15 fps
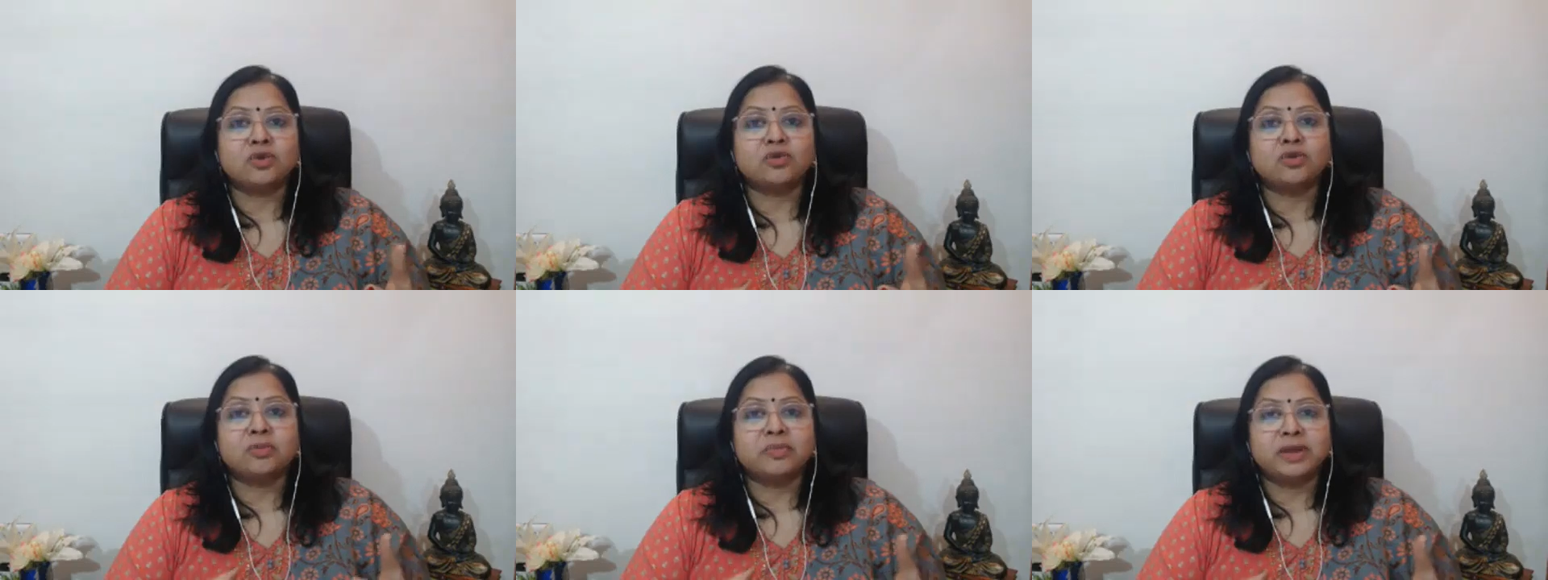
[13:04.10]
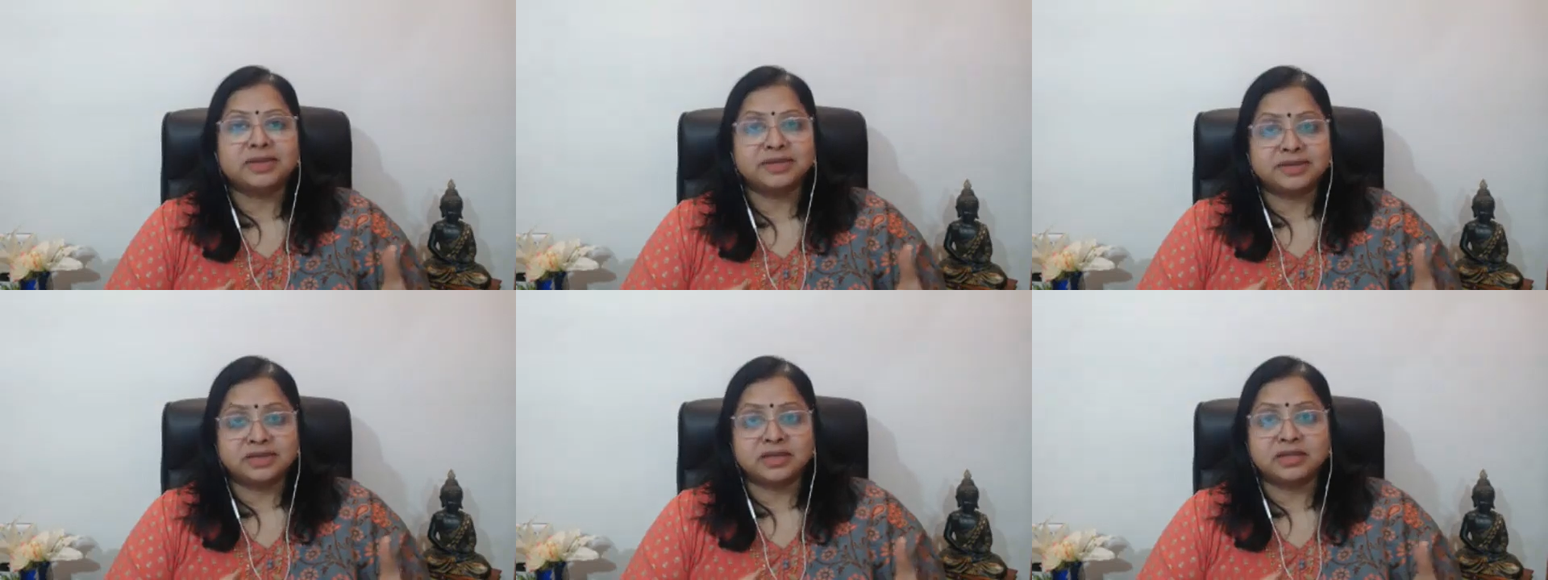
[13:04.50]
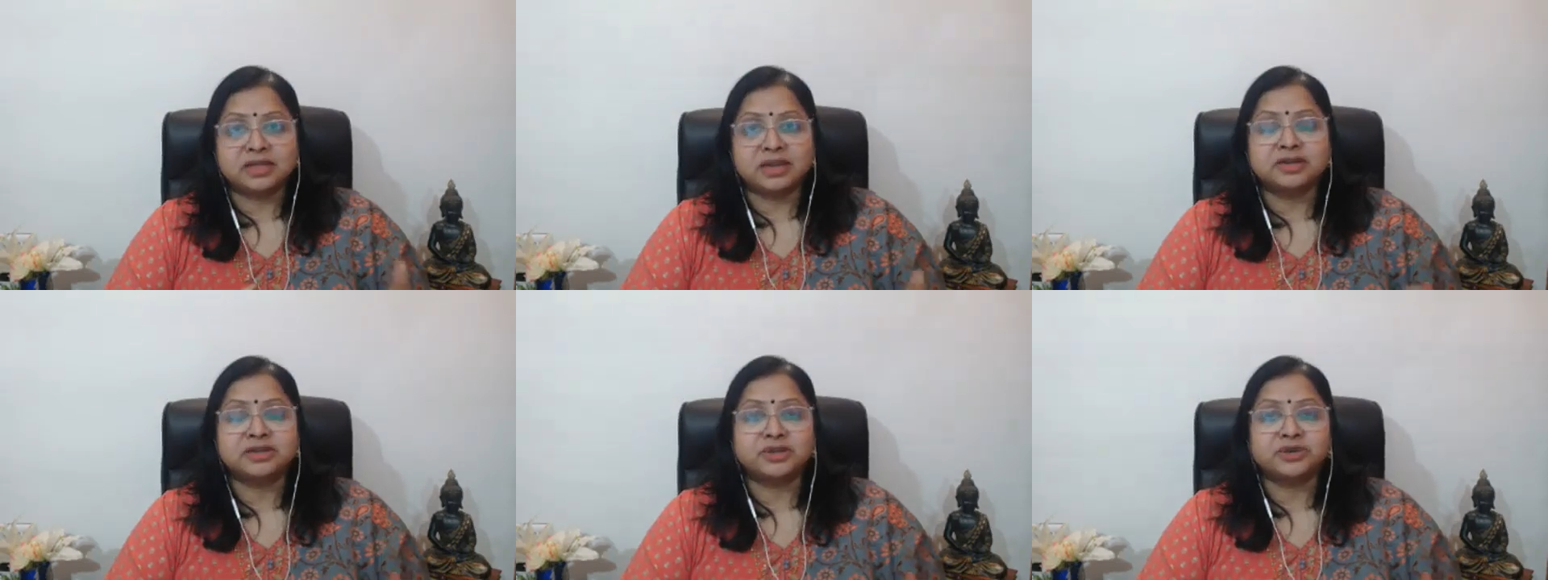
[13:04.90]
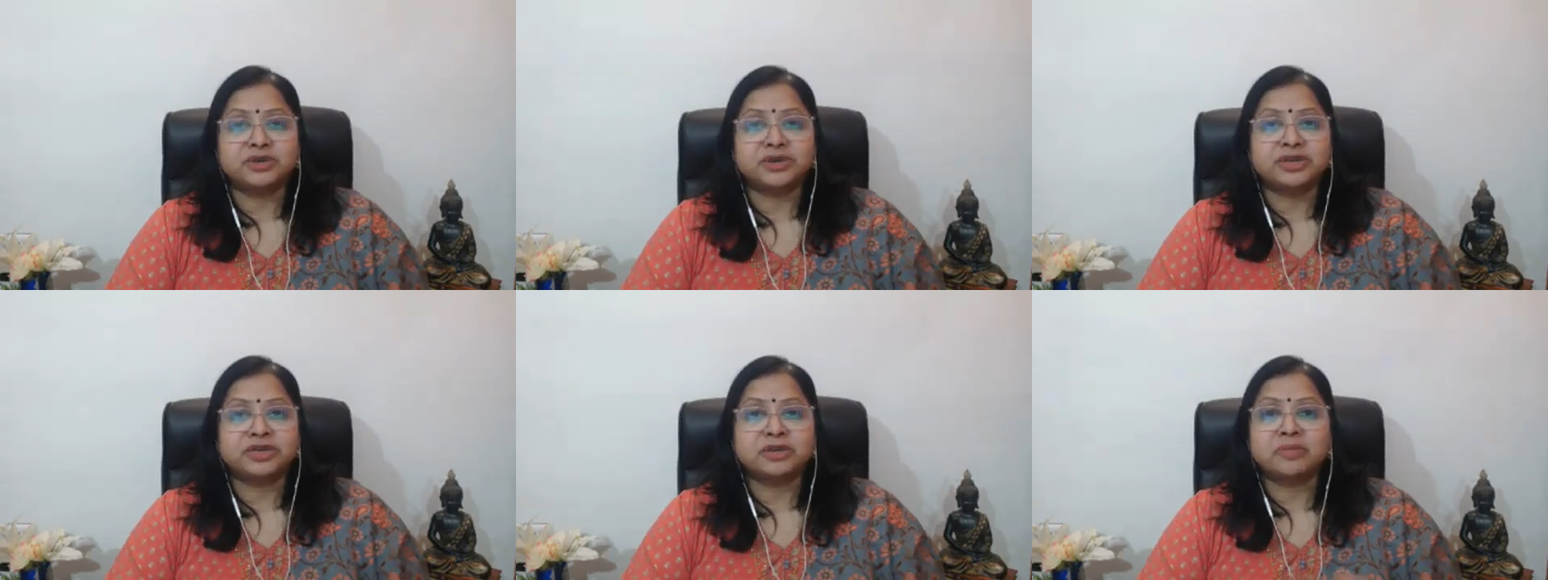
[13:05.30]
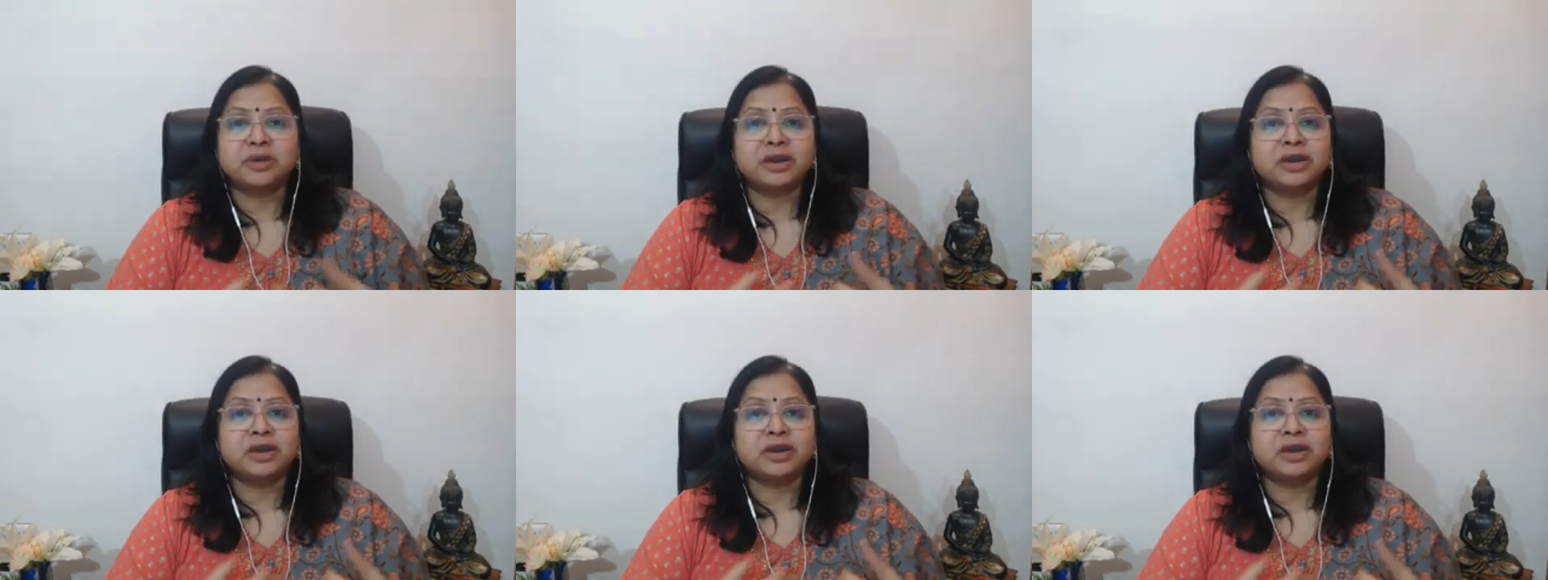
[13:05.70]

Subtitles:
could best in that situation,